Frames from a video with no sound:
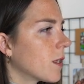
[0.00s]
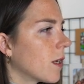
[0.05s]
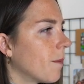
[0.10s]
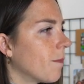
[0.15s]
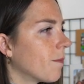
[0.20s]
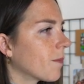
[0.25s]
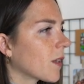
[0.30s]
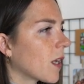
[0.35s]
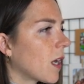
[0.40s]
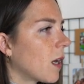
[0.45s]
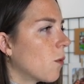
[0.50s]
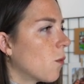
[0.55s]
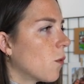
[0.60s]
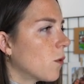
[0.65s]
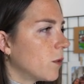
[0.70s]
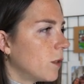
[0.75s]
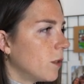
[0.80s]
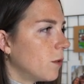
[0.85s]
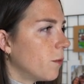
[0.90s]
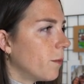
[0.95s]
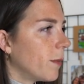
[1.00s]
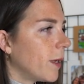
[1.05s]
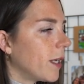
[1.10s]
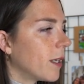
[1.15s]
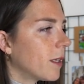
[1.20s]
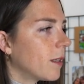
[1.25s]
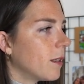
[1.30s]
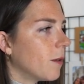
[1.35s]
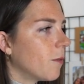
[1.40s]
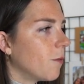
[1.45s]
um, I wanted to
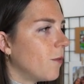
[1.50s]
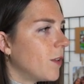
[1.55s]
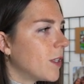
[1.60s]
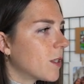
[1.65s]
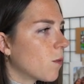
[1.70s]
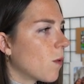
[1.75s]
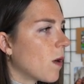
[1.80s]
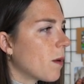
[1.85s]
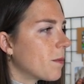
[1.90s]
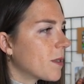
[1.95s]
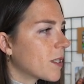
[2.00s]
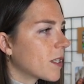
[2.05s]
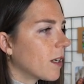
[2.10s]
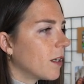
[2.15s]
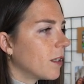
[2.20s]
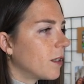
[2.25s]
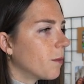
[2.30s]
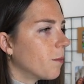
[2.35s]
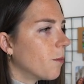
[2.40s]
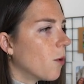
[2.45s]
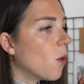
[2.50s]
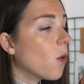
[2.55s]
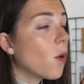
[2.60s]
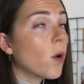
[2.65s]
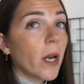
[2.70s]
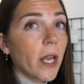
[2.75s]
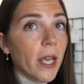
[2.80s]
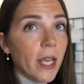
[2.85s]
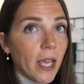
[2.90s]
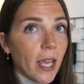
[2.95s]
make the, this website
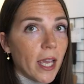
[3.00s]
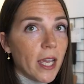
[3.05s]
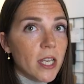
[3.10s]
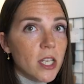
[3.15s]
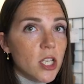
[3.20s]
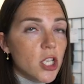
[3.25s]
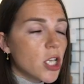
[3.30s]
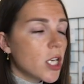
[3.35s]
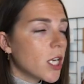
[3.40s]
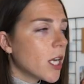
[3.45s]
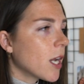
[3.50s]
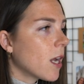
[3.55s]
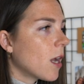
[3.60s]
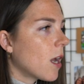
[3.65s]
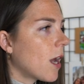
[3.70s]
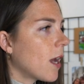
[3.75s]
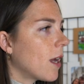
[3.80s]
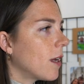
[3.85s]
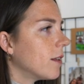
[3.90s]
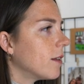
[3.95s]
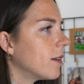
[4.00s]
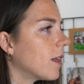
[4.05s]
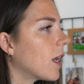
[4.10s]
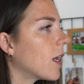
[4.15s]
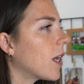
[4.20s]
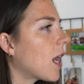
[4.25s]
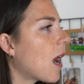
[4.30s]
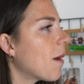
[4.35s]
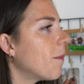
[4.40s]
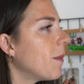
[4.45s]
more engaging and
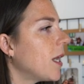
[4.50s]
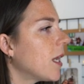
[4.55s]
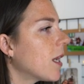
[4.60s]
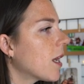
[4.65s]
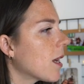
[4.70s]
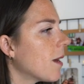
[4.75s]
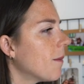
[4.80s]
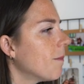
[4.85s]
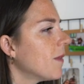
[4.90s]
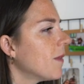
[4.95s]
dynamic